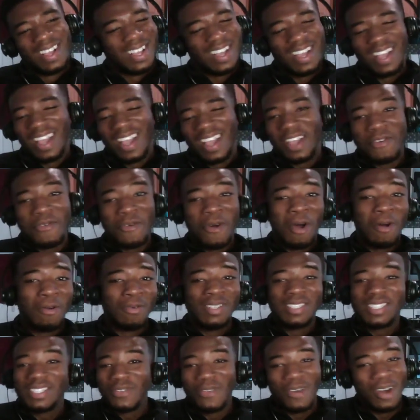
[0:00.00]
Hey,
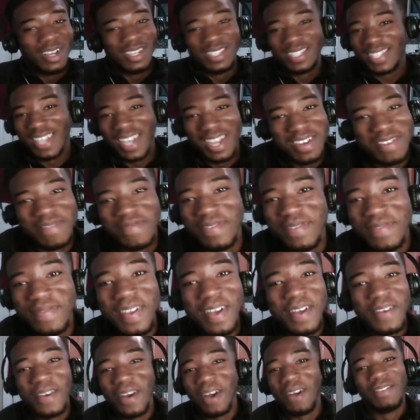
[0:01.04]
what are you telling me,
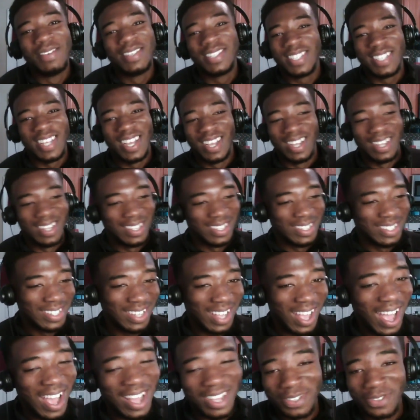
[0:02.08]
man? What are we saying,
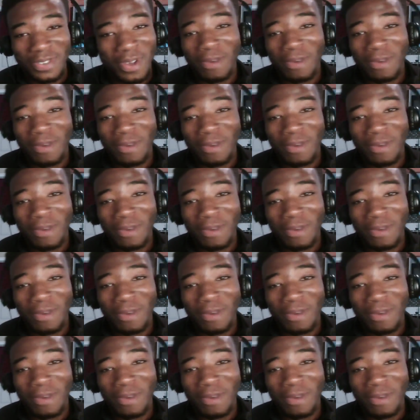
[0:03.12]
guys?